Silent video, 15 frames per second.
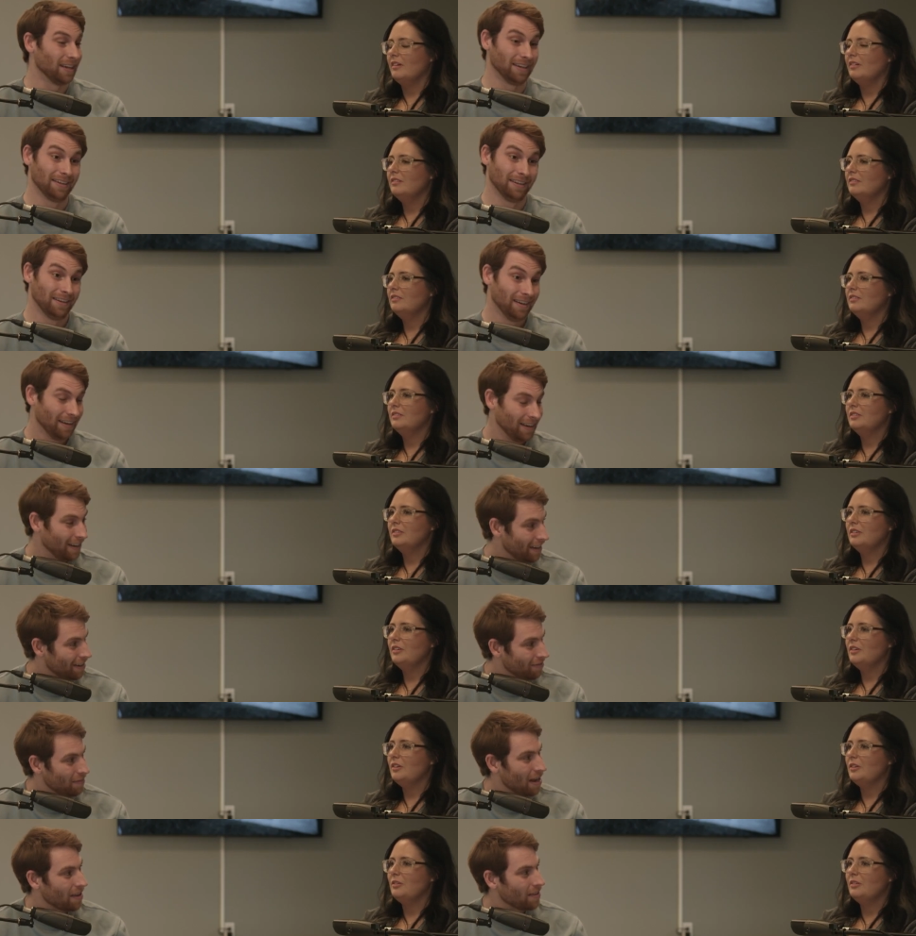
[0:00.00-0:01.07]
Speaker 1: like,
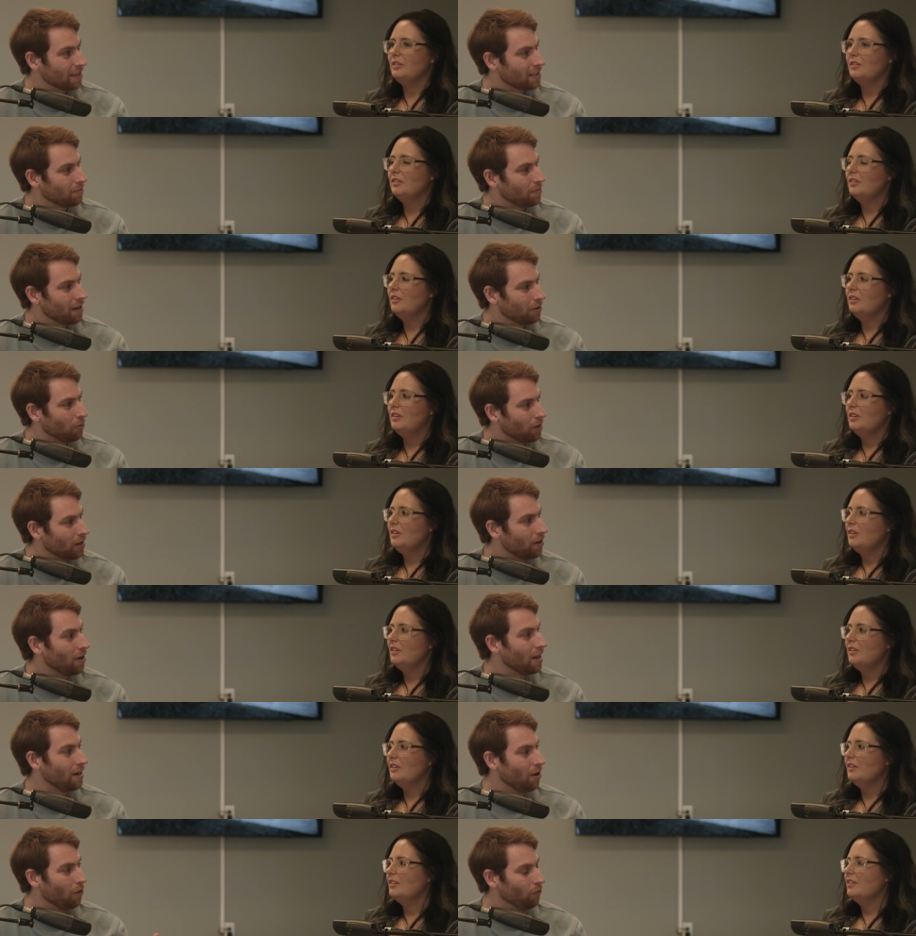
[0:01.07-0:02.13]
man, that's a big one. And,
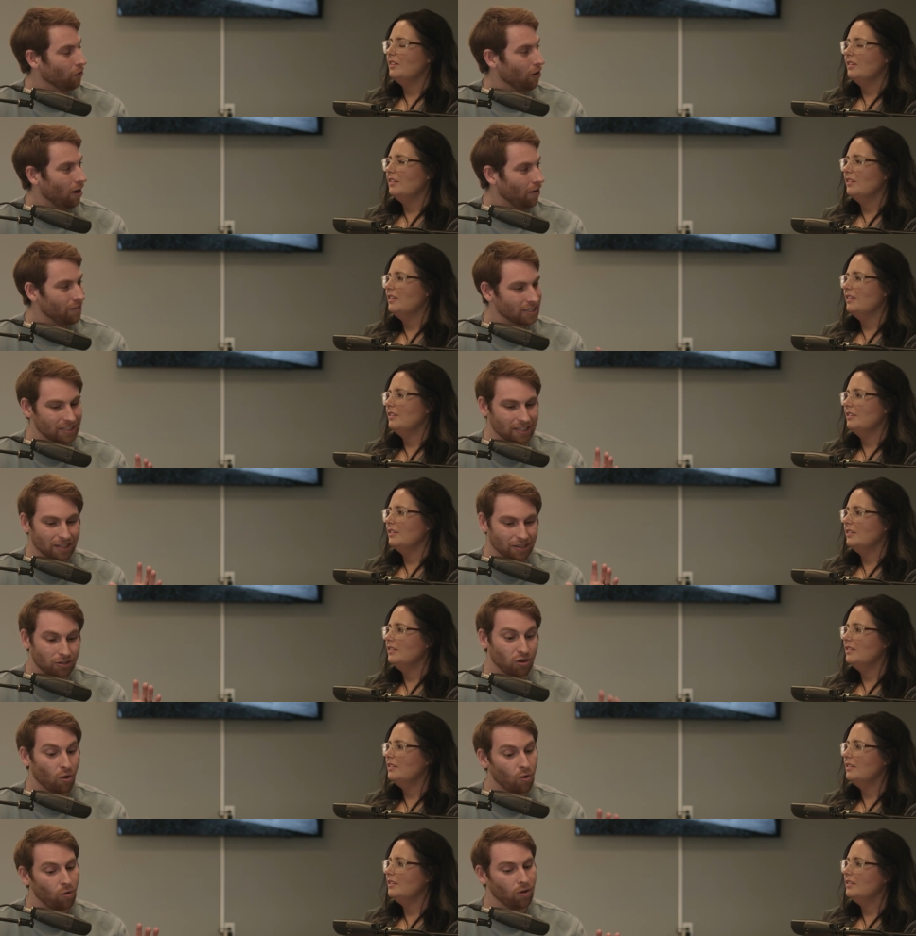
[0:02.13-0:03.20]
and overall, obviously, the
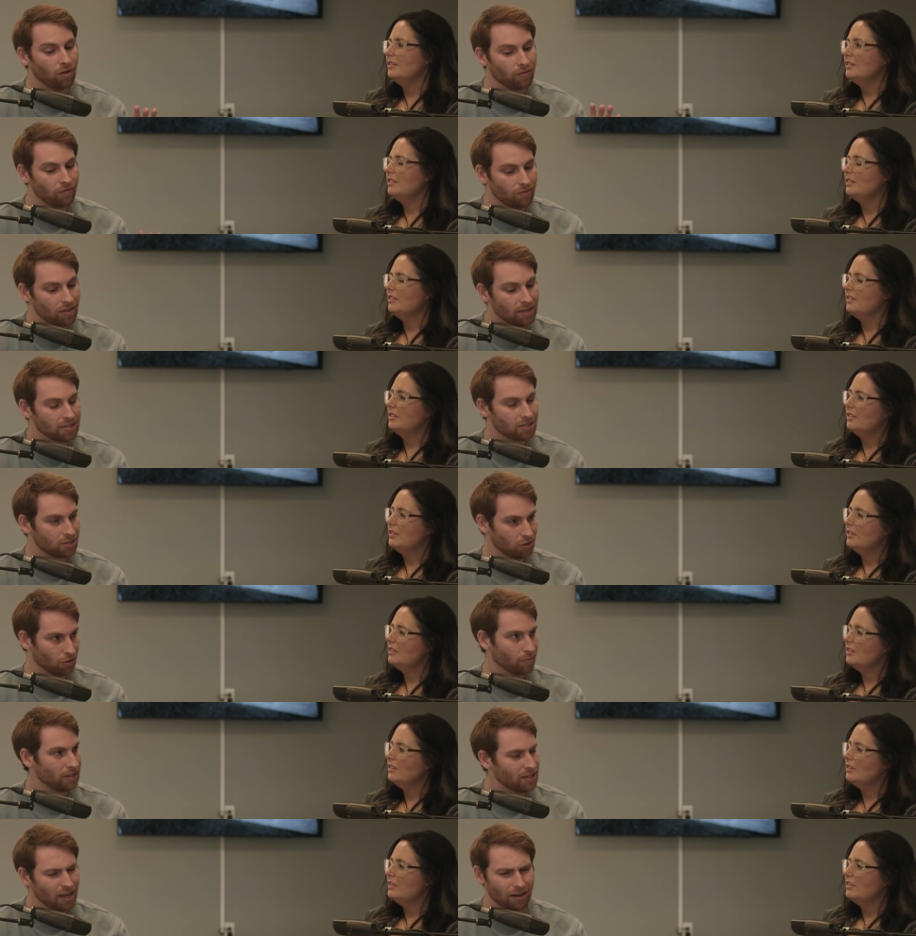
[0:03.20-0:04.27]
goal of this
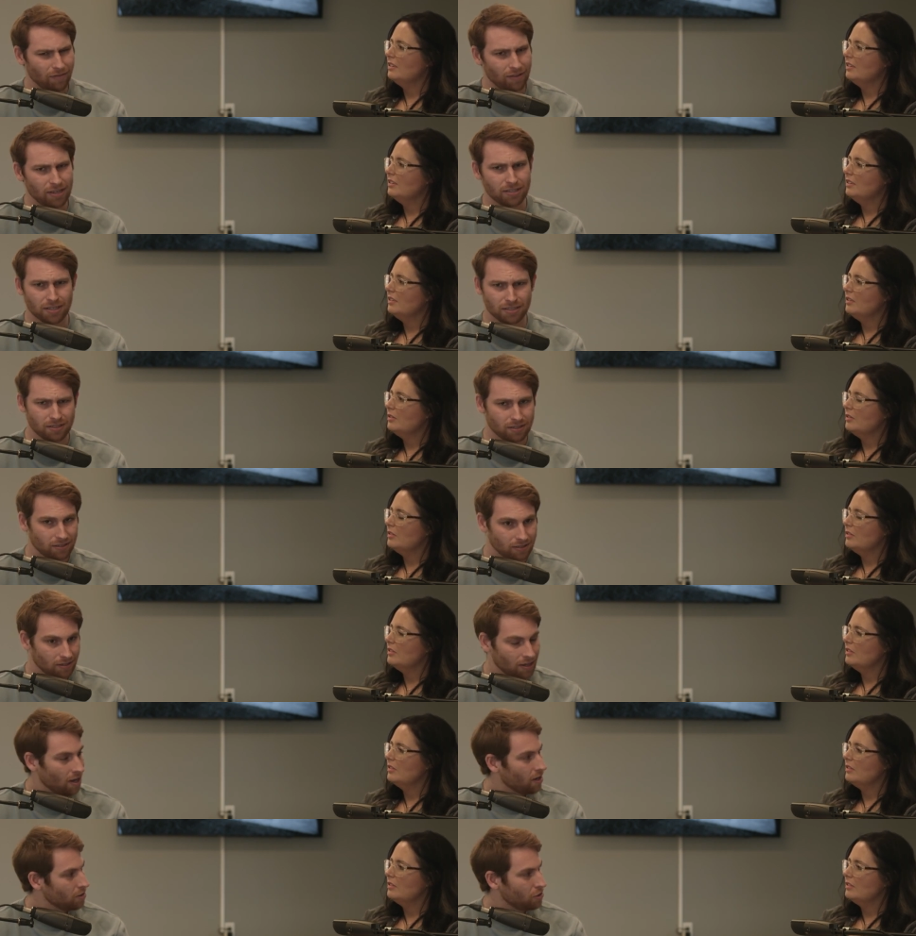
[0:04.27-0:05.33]
sermon, none of these is
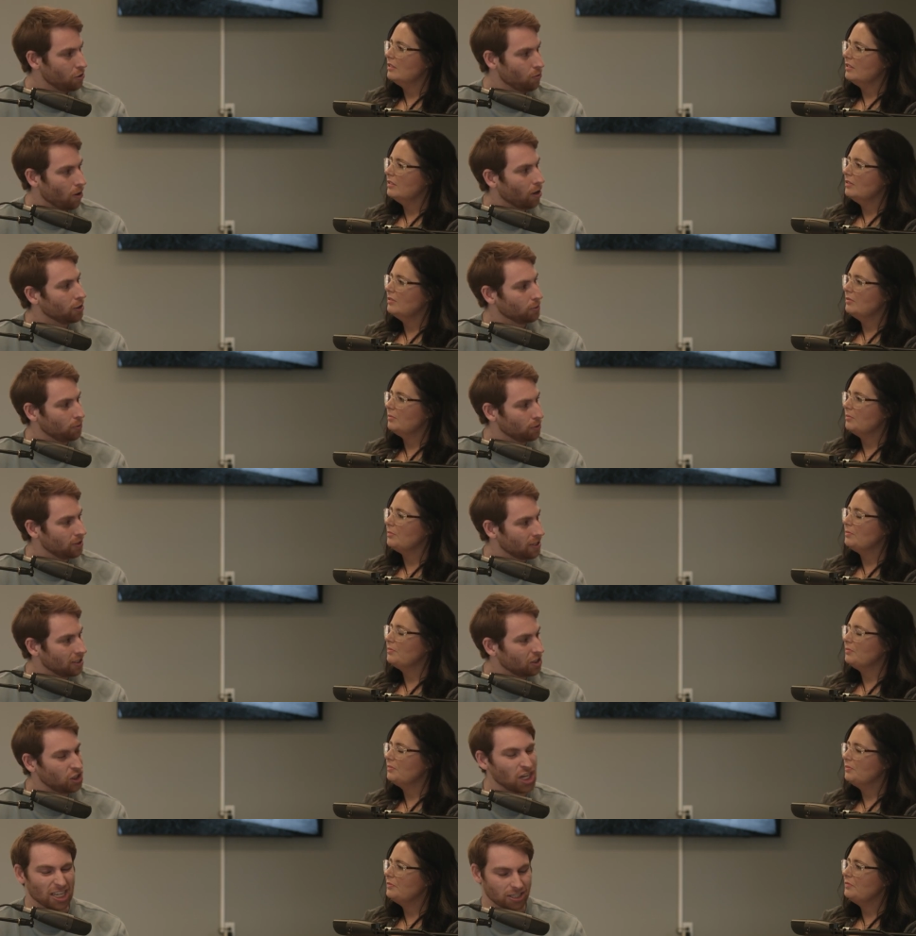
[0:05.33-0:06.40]
to 100%
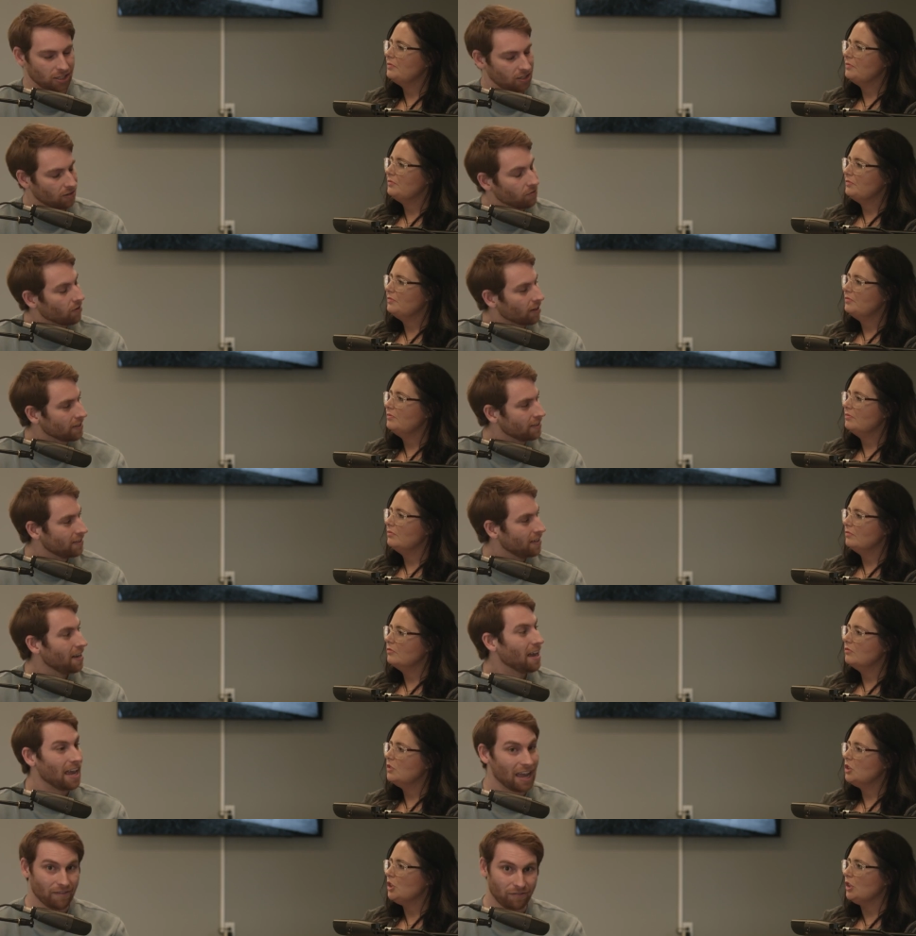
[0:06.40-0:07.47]
just convict.
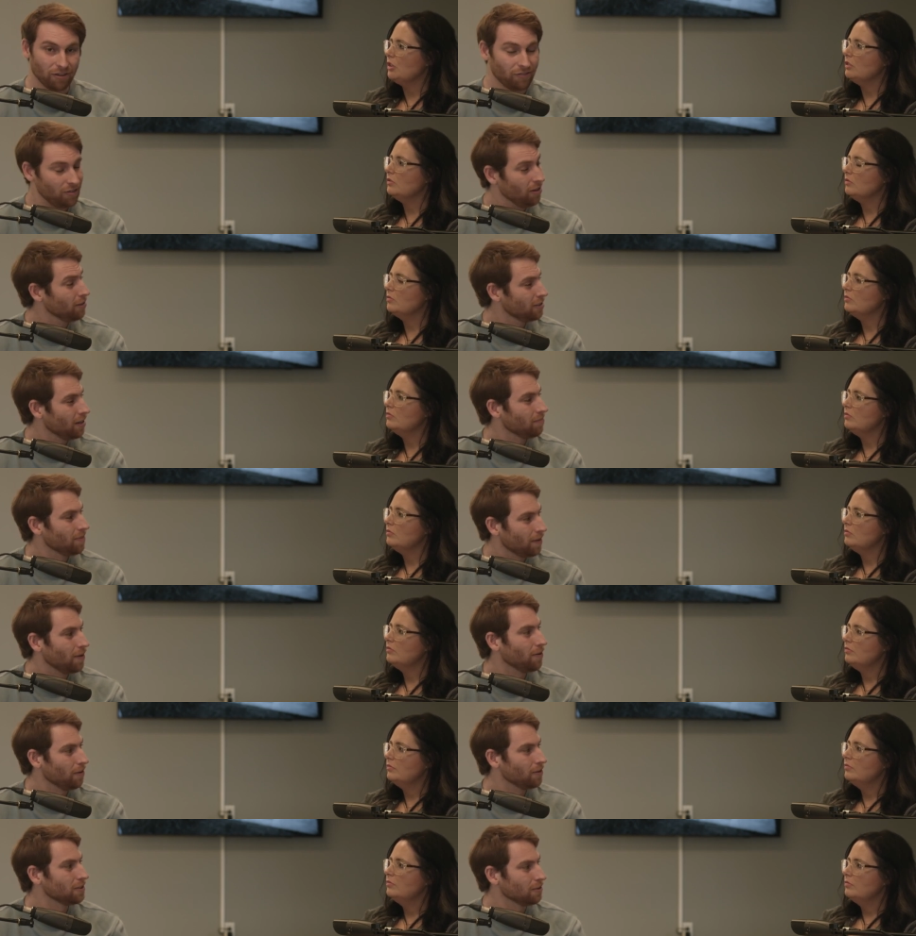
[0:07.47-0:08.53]
Sure. If you feel something
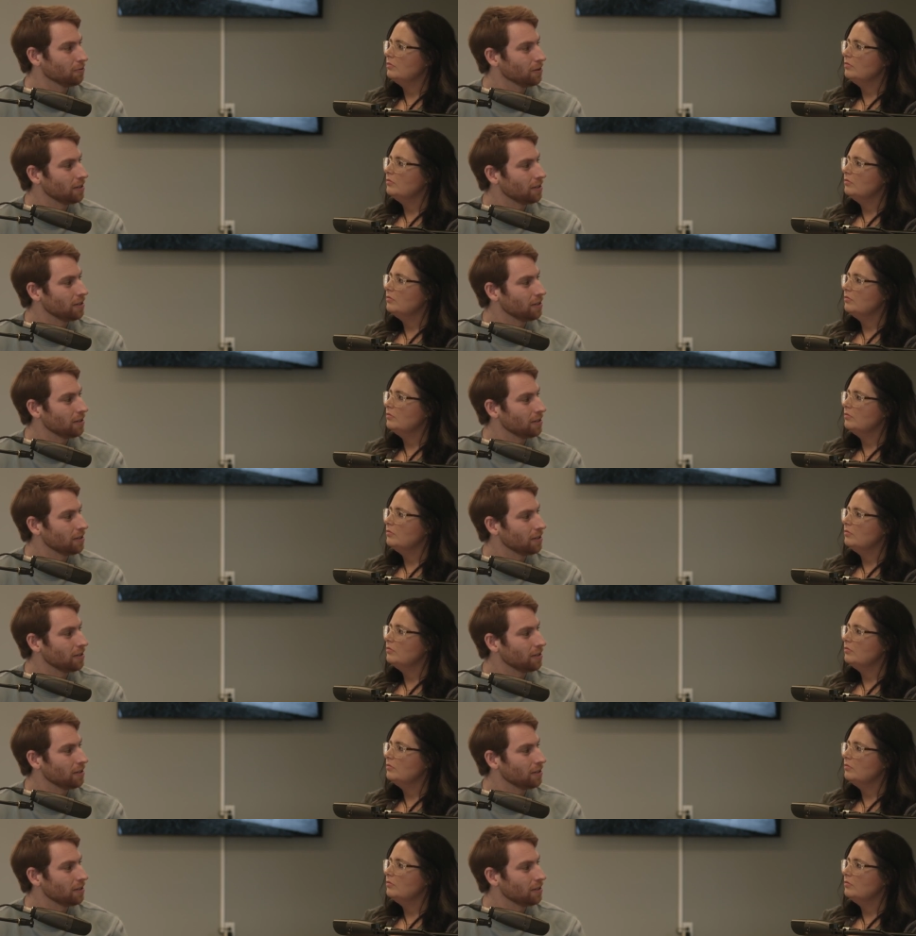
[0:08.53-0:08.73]
there, there's a